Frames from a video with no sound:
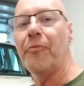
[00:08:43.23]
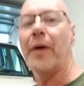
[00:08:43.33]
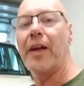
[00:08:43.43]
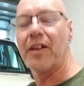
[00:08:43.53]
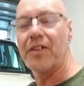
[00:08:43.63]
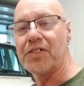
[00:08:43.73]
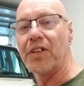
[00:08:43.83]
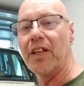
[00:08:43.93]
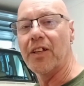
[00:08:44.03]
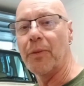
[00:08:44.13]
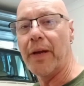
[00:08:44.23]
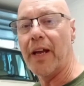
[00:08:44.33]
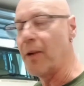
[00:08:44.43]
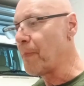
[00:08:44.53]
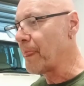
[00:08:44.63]
pack sitting at the
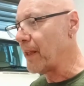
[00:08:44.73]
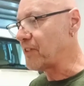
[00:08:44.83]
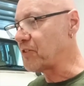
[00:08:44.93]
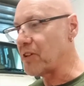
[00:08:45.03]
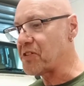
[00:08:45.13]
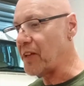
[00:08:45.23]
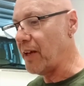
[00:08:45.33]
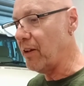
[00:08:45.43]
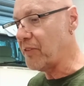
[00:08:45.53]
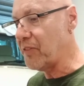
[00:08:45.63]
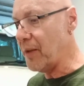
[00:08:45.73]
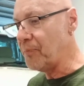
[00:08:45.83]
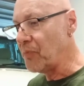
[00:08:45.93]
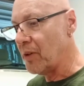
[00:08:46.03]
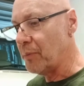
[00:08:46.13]
back. It's going to stay like
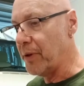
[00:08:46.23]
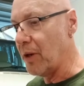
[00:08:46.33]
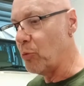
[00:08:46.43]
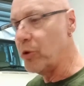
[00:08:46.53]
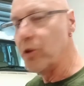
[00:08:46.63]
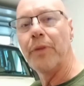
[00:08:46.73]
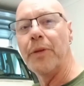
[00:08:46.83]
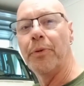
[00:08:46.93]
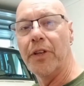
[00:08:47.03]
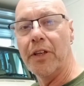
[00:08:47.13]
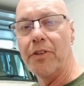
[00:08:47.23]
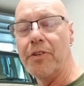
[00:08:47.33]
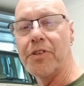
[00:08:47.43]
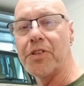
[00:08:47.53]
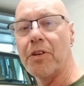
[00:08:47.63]
that, but I will be putting in
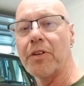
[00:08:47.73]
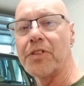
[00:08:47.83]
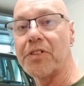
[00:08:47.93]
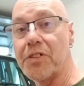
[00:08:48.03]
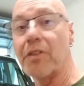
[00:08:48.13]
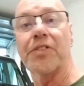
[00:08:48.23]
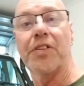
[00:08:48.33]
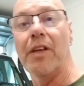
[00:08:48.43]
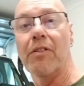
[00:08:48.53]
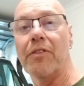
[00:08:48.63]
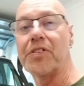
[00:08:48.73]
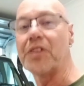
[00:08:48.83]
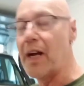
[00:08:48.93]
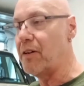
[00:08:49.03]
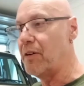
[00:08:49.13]
new shockers. The shockers here on this
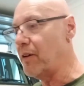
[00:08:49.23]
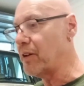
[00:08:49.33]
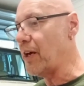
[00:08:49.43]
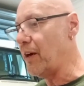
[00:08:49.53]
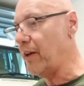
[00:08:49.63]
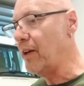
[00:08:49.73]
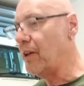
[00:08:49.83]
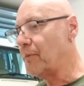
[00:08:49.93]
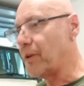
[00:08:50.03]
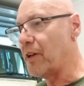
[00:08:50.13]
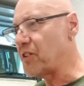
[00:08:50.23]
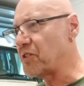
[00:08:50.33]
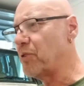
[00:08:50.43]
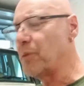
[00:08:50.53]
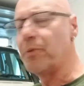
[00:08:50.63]
car are okay, but I
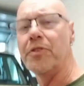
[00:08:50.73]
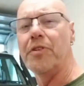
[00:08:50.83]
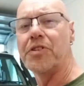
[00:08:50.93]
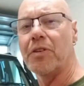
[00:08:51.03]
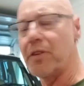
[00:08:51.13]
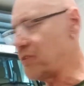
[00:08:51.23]
just want to put new shockers